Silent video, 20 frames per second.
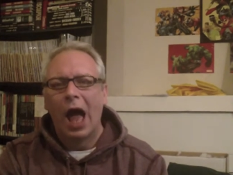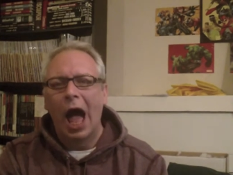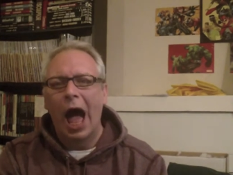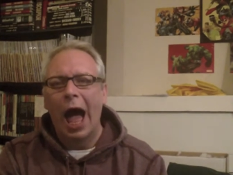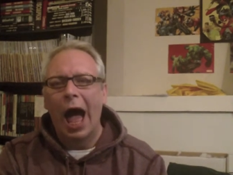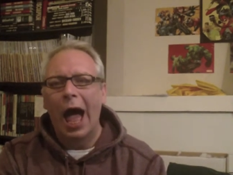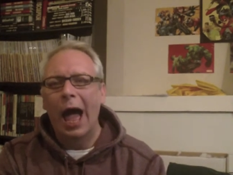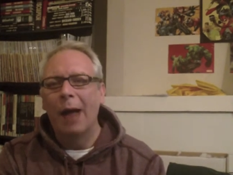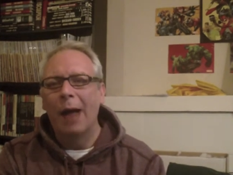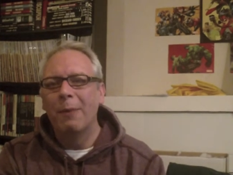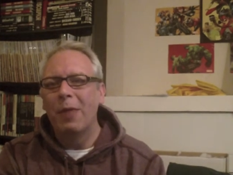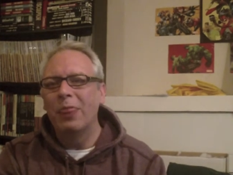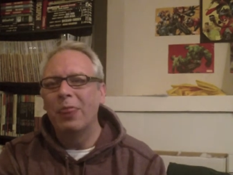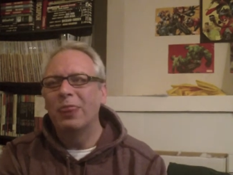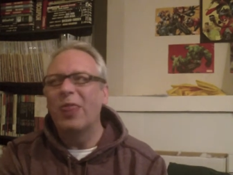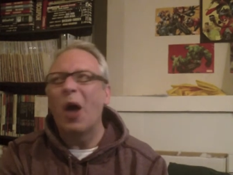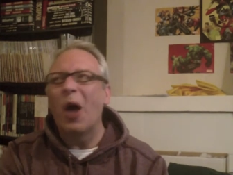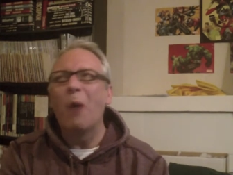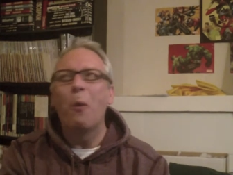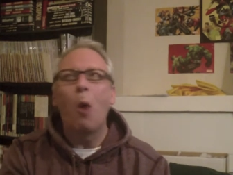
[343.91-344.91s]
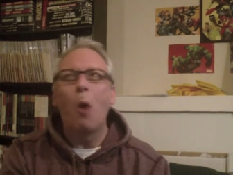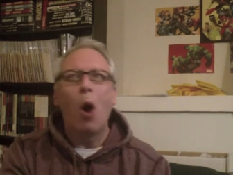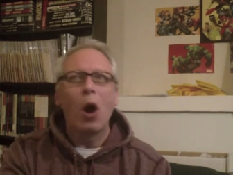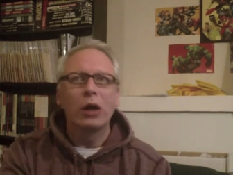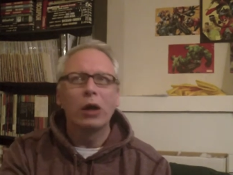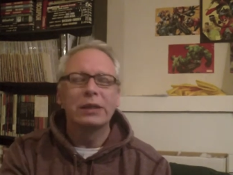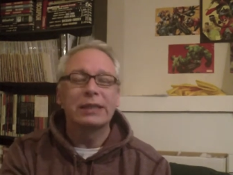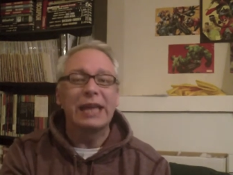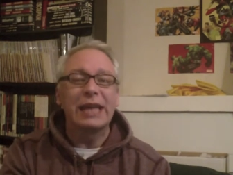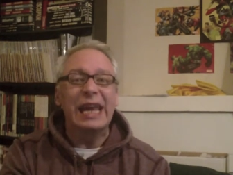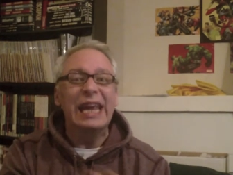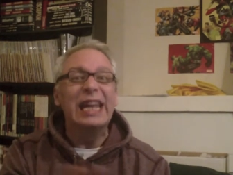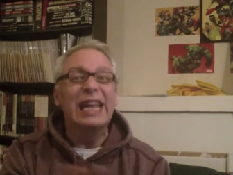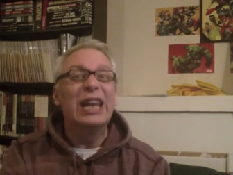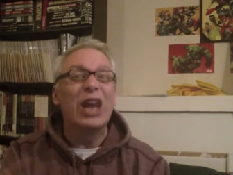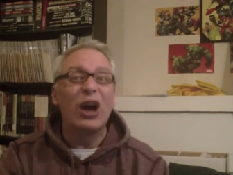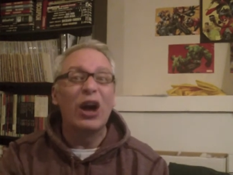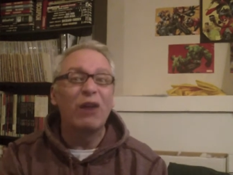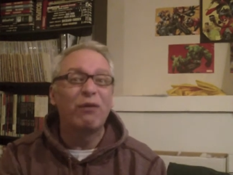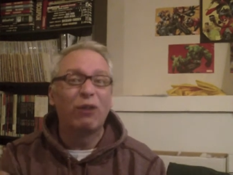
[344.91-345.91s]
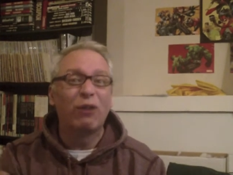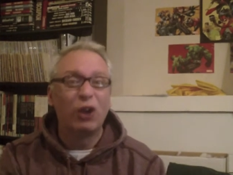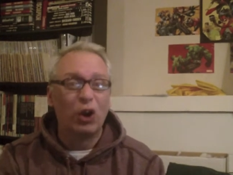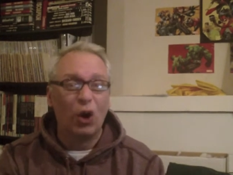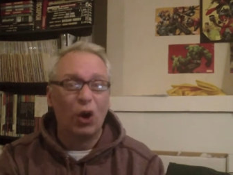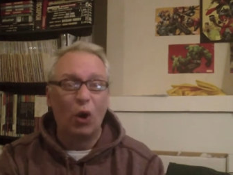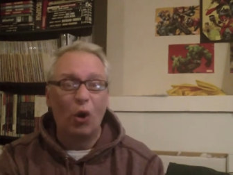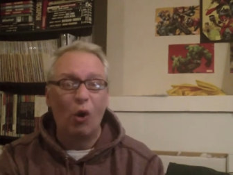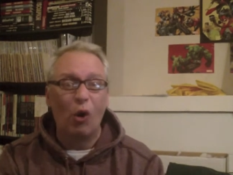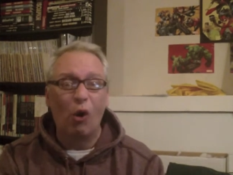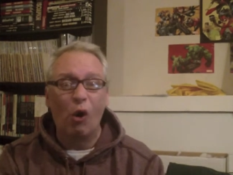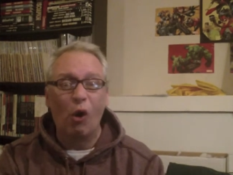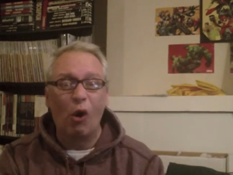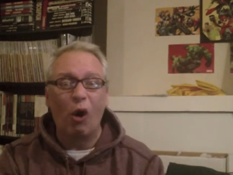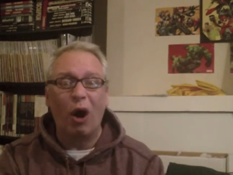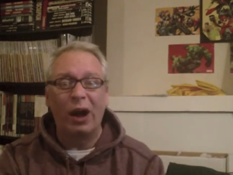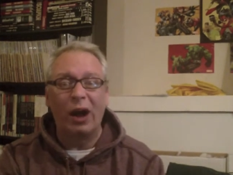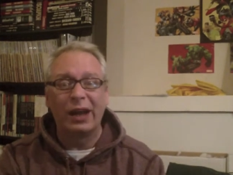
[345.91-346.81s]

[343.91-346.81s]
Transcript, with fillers: Um, there was enough gore